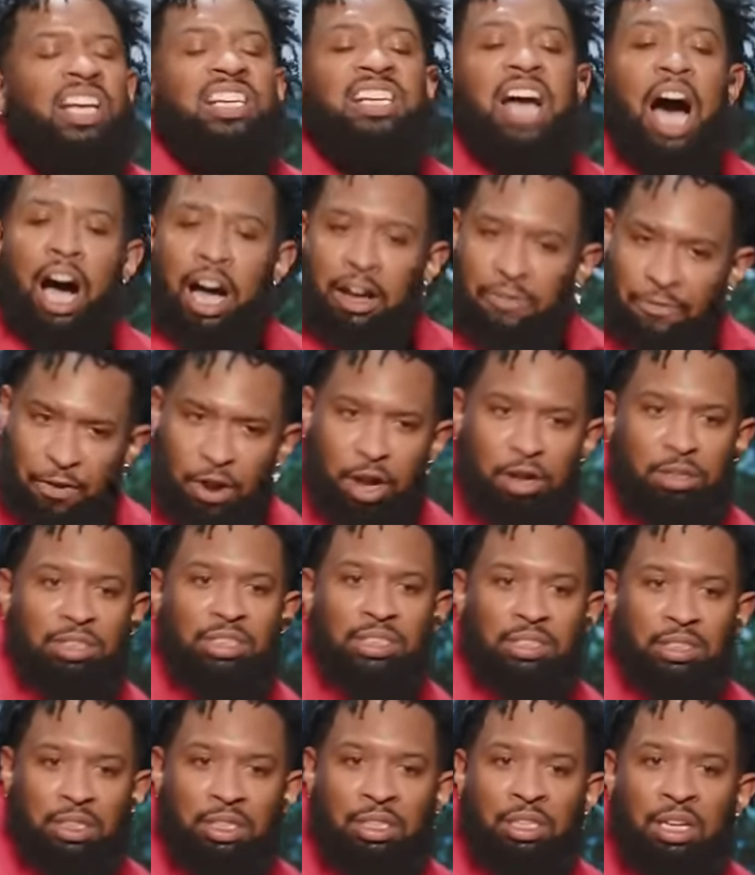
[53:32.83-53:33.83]
God first.
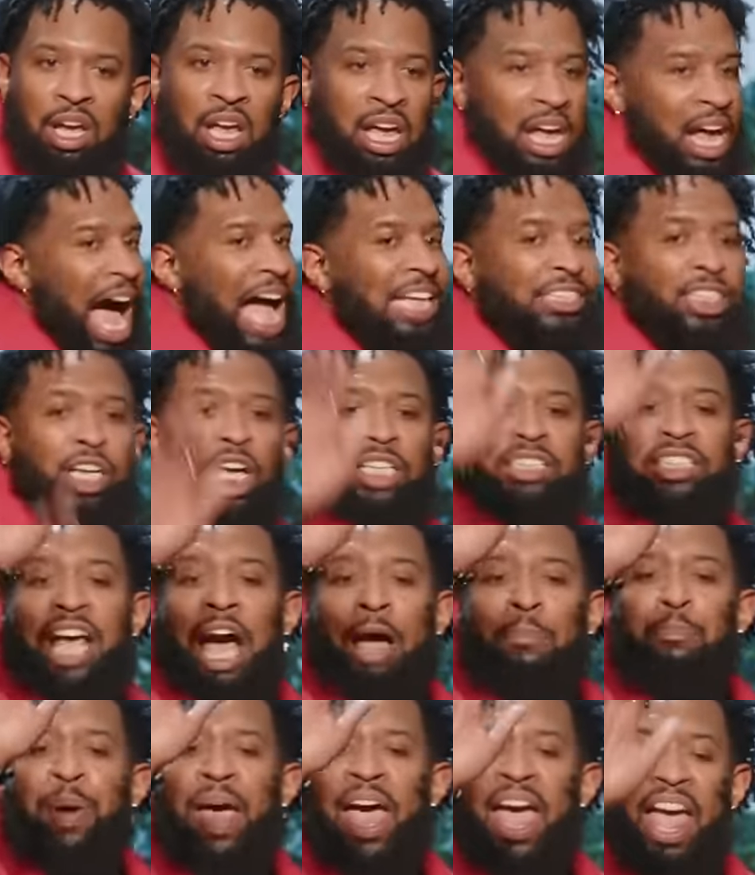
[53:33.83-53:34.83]
I just
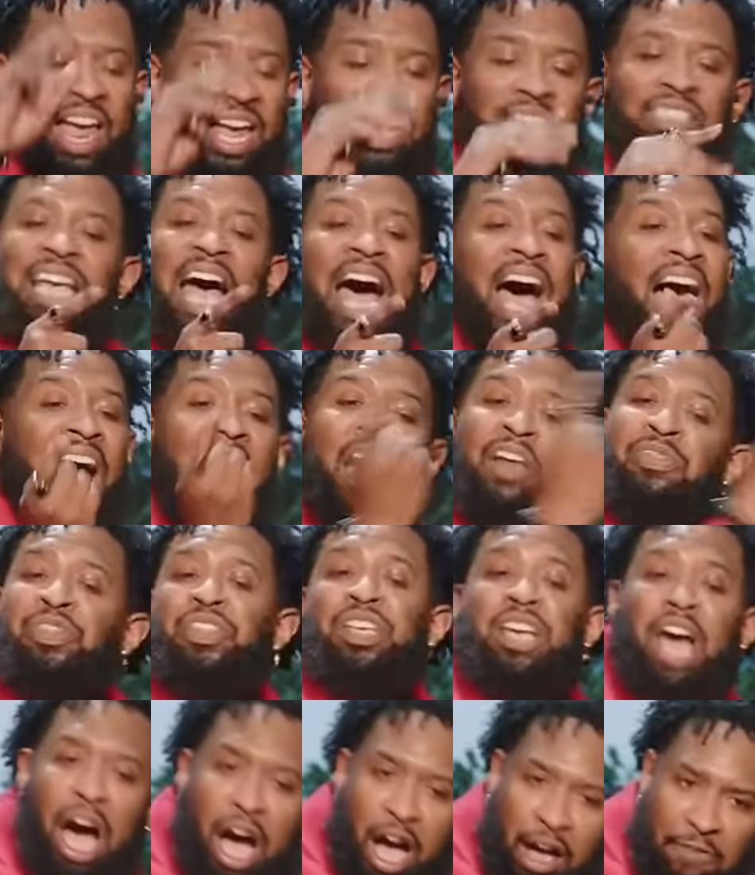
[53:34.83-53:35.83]
got paid. Tithe.
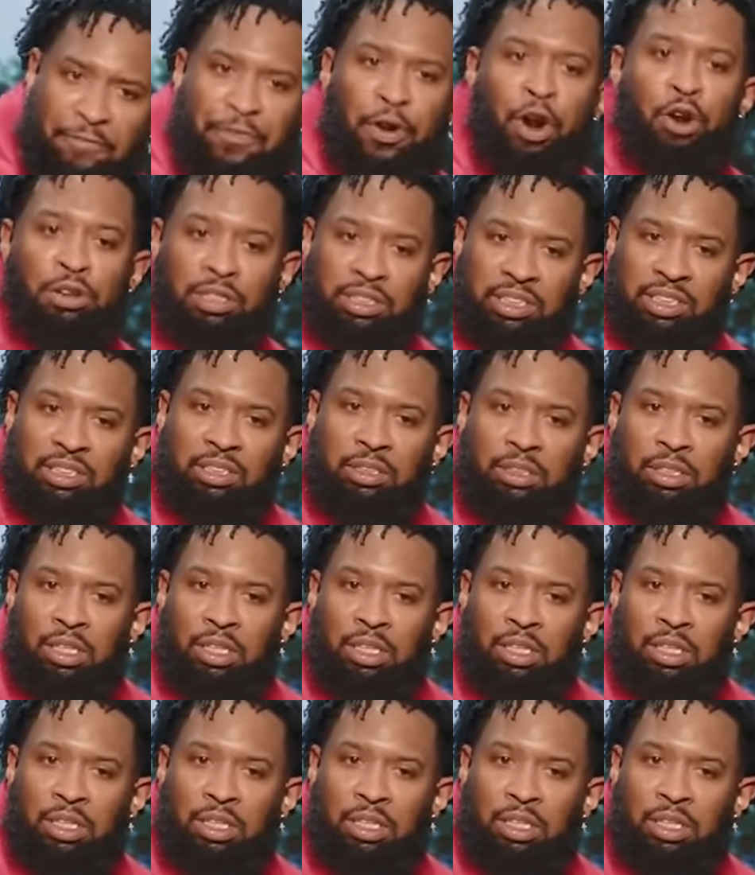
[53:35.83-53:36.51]
God first.